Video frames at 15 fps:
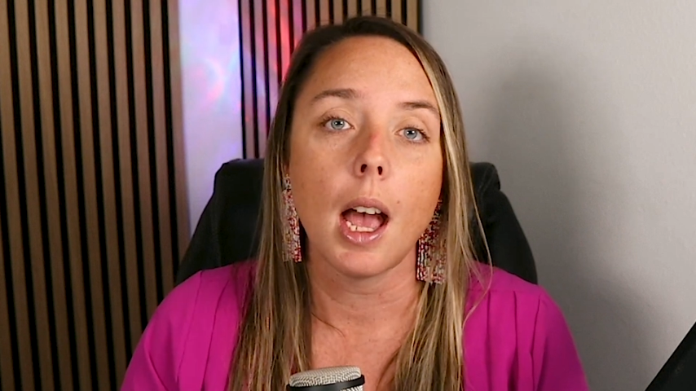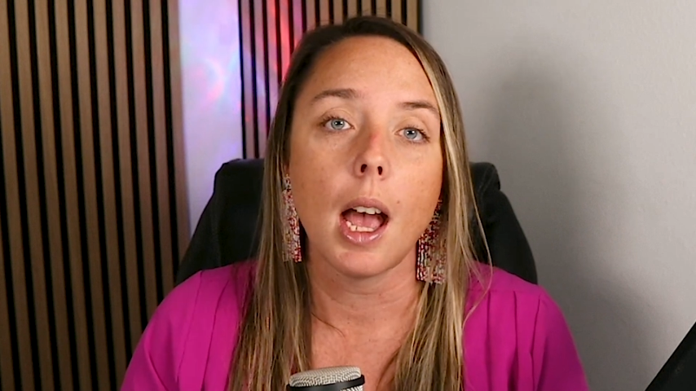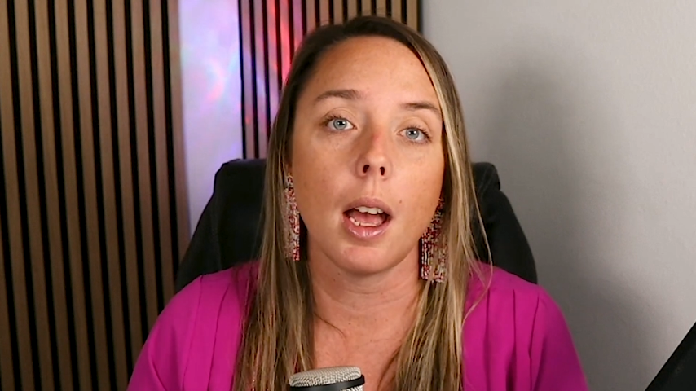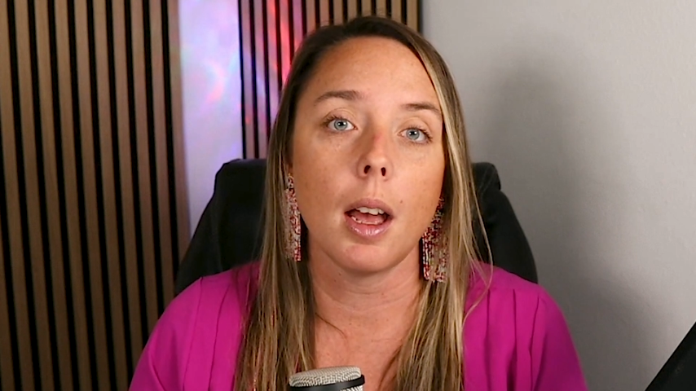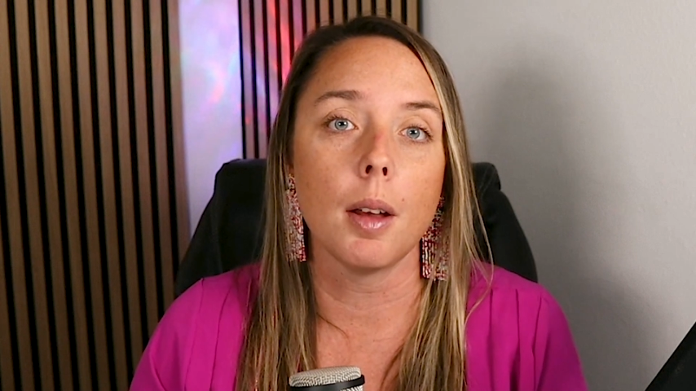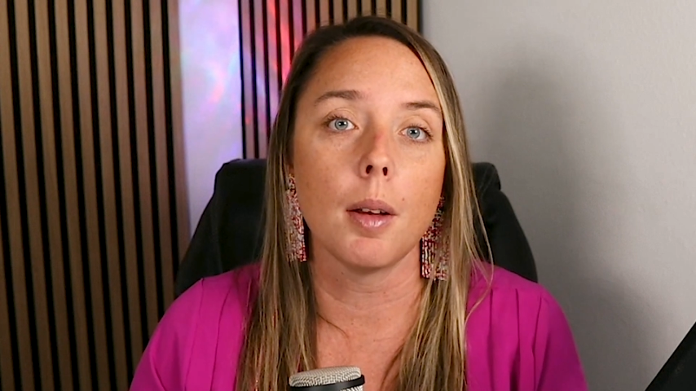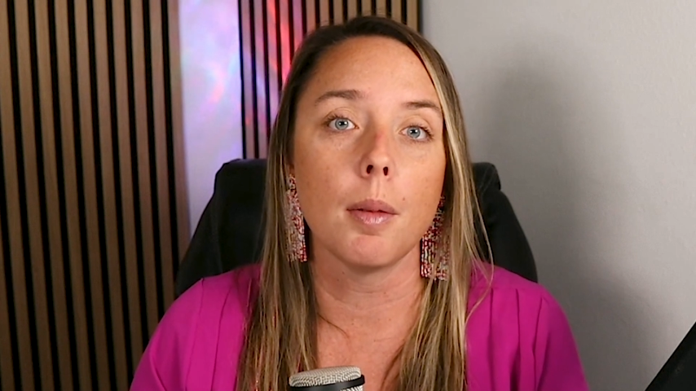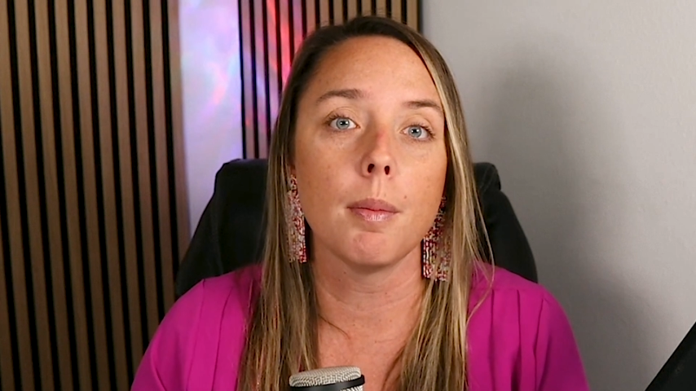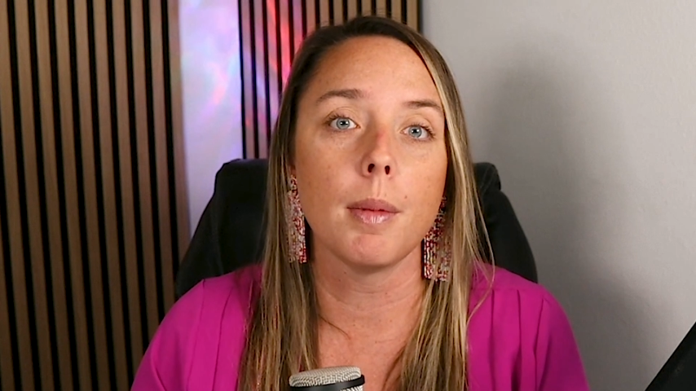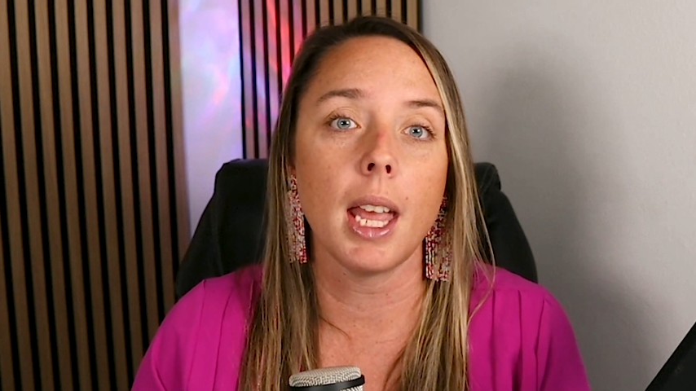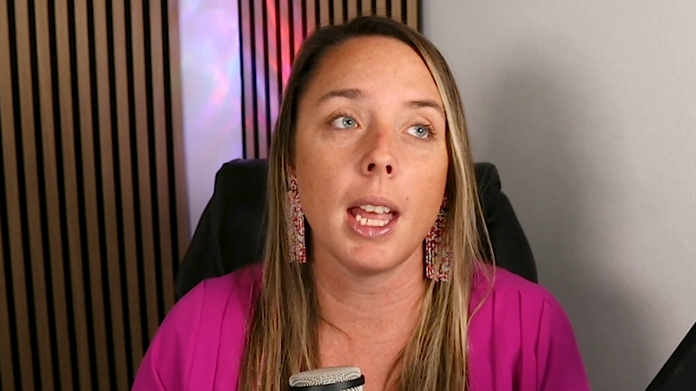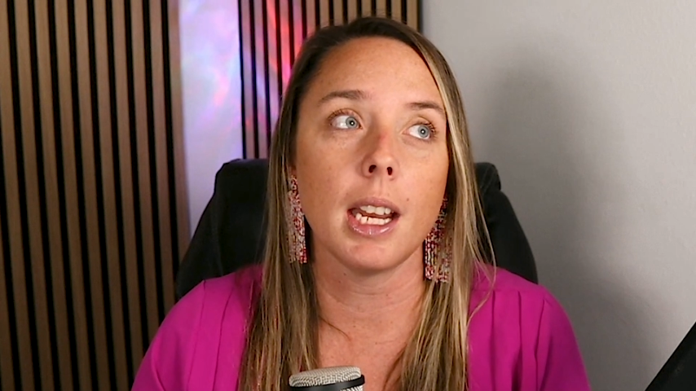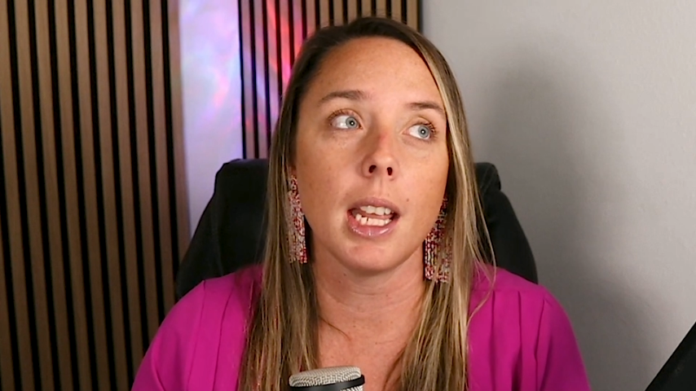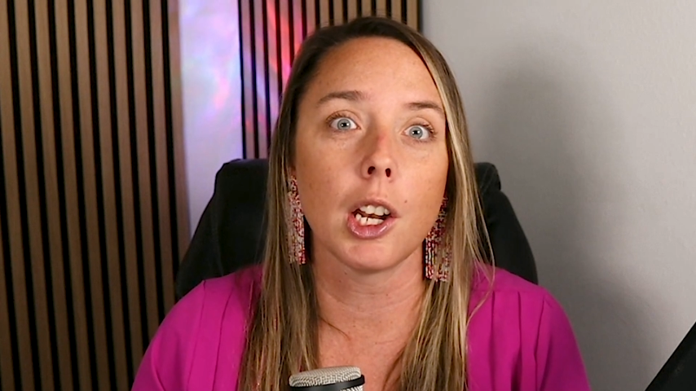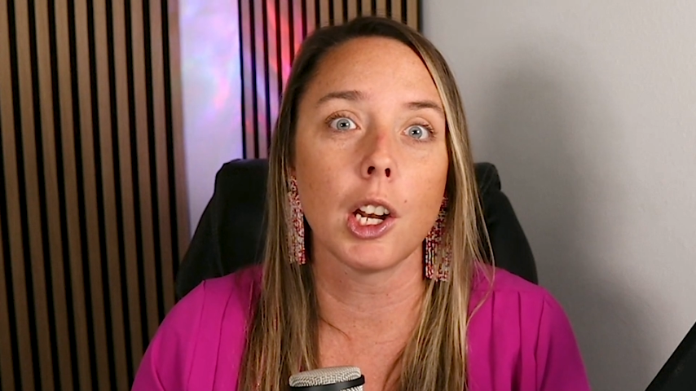
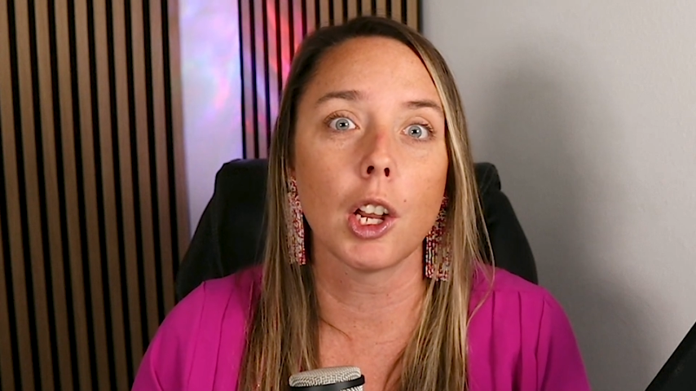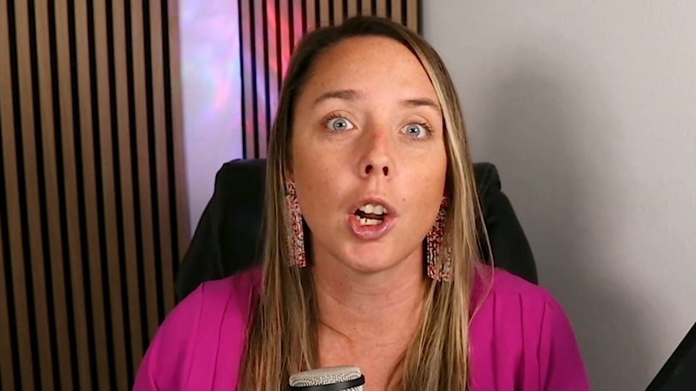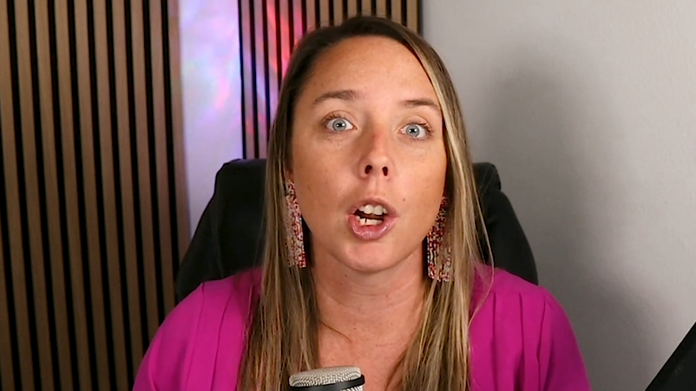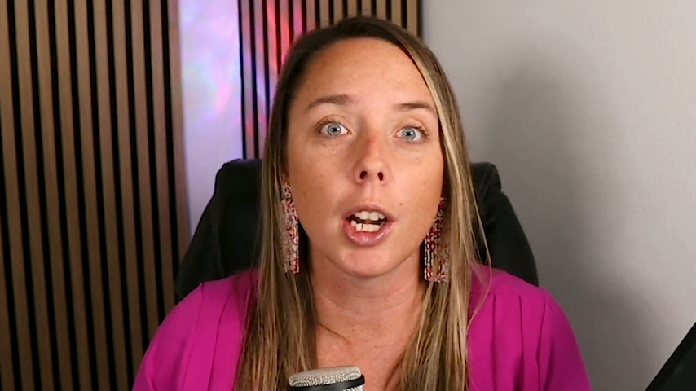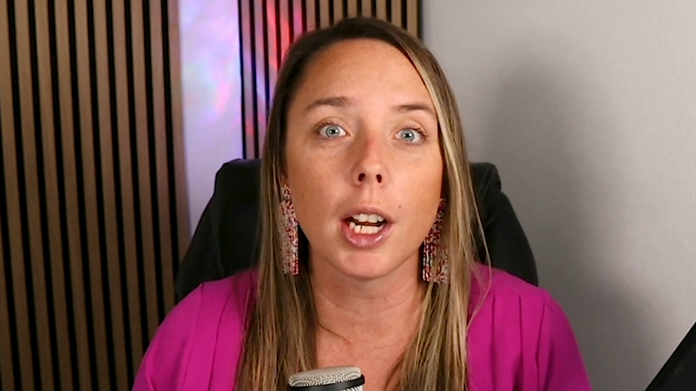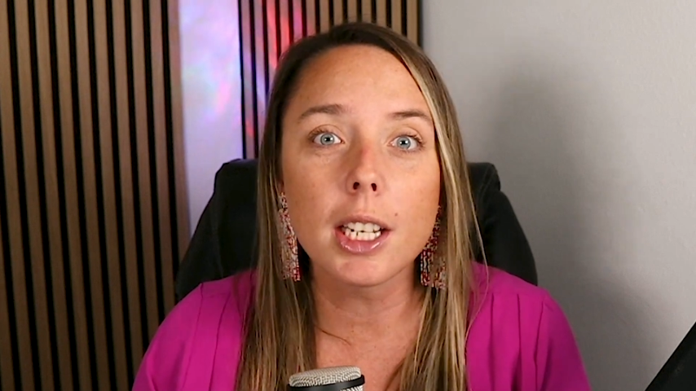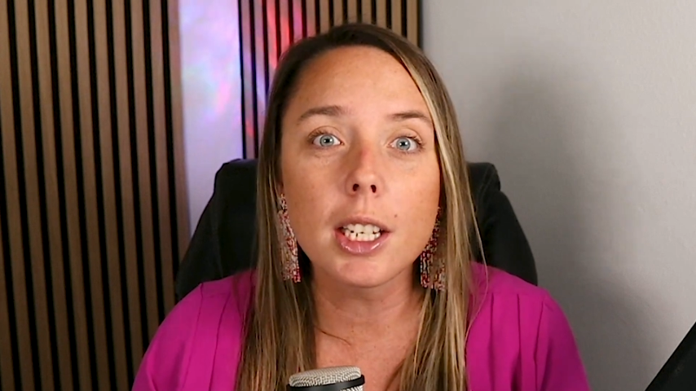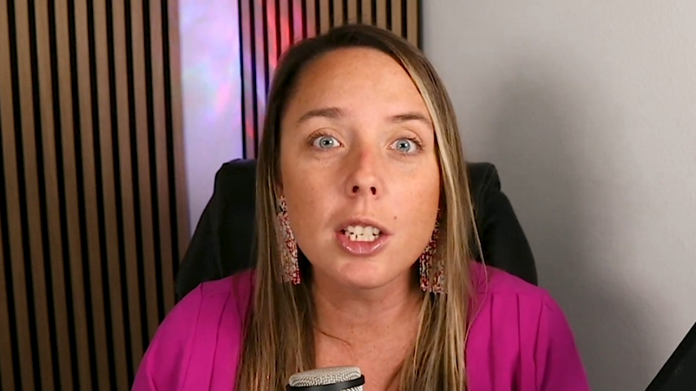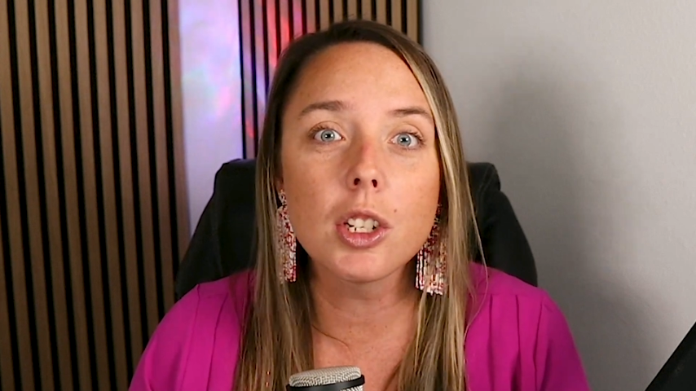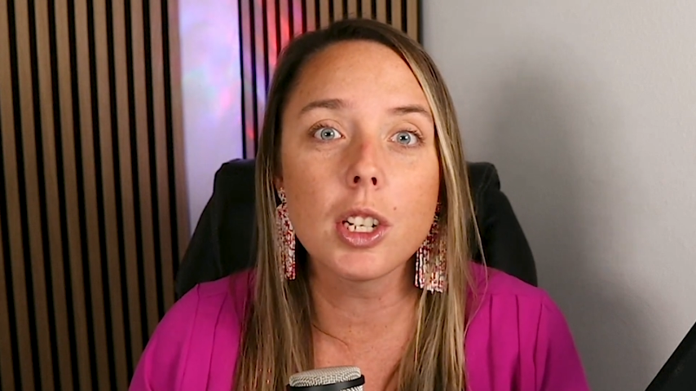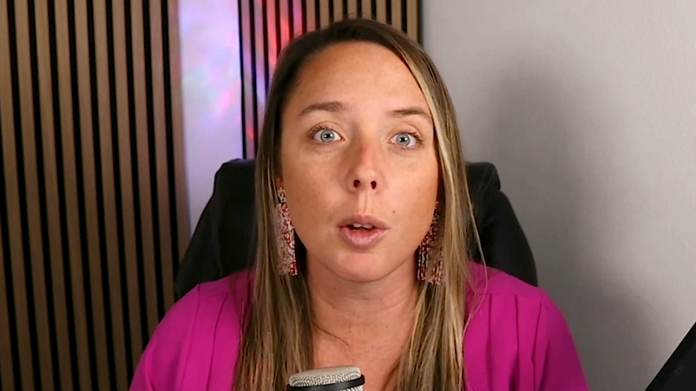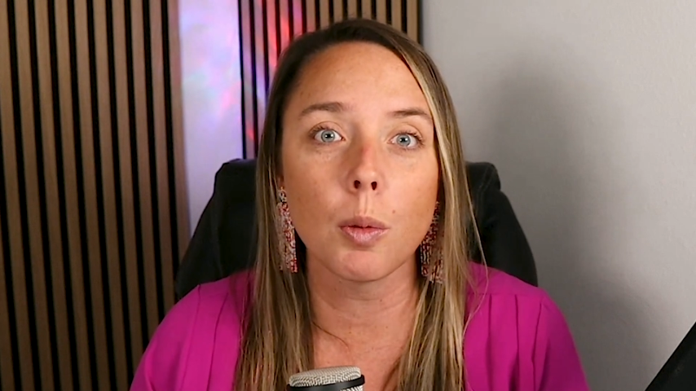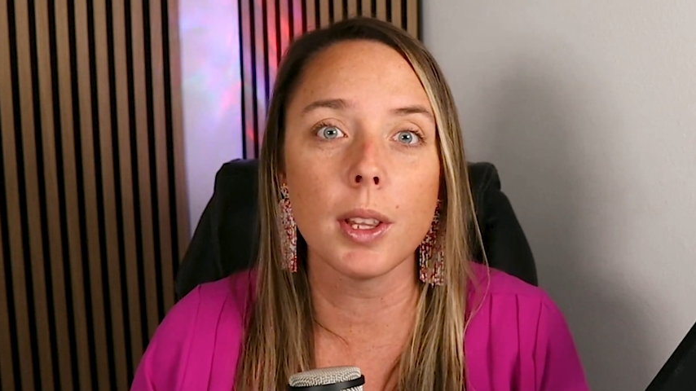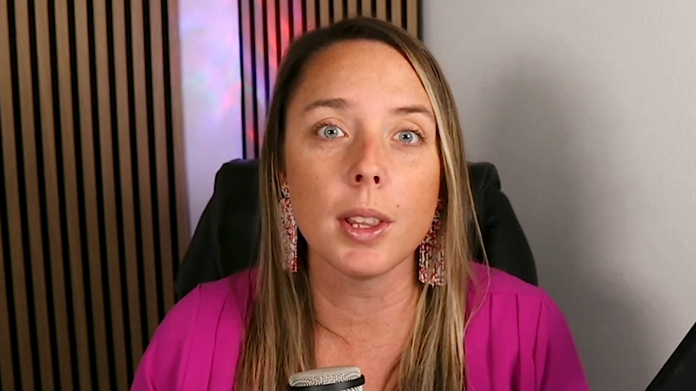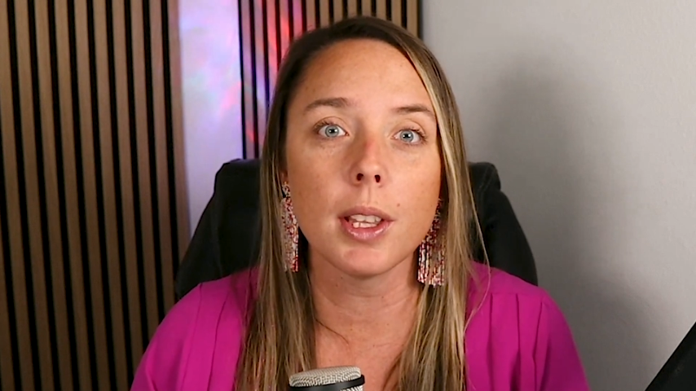and encouraged
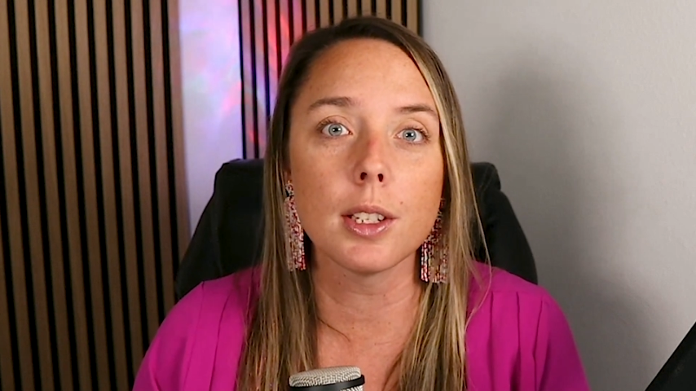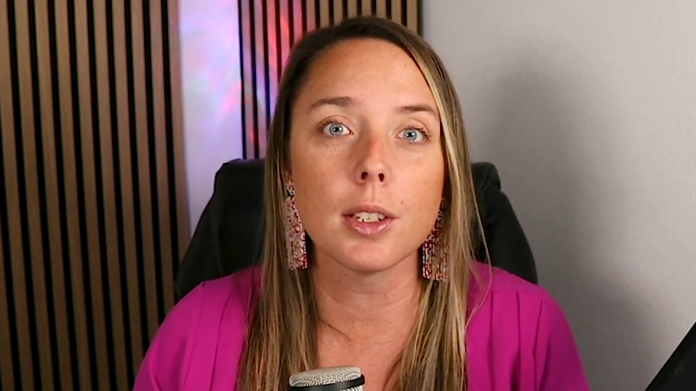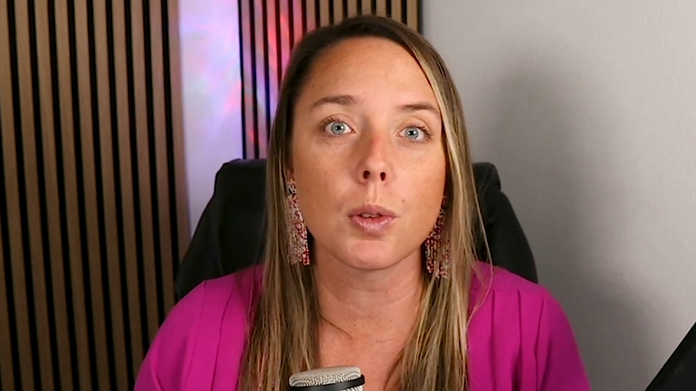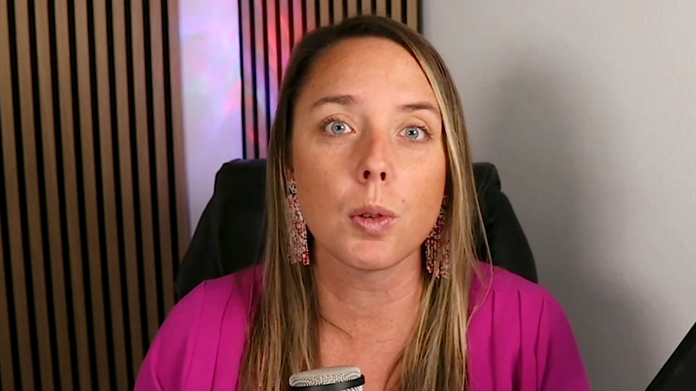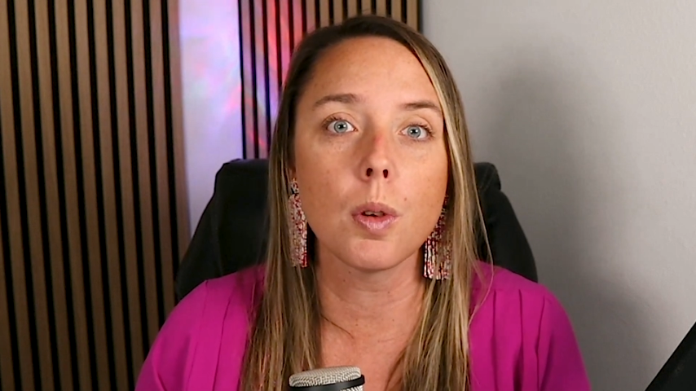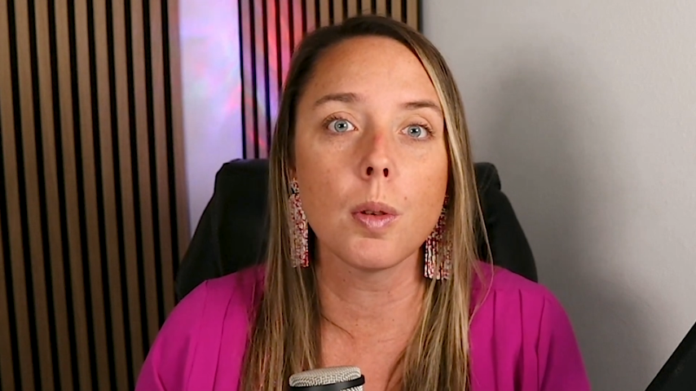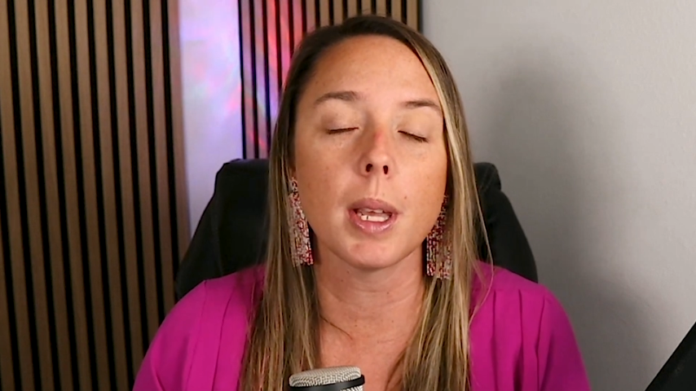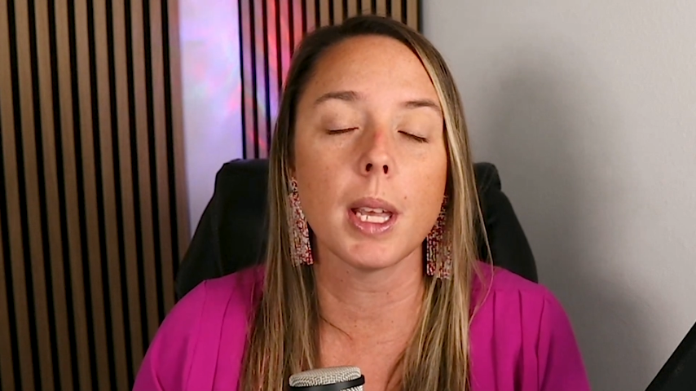within school,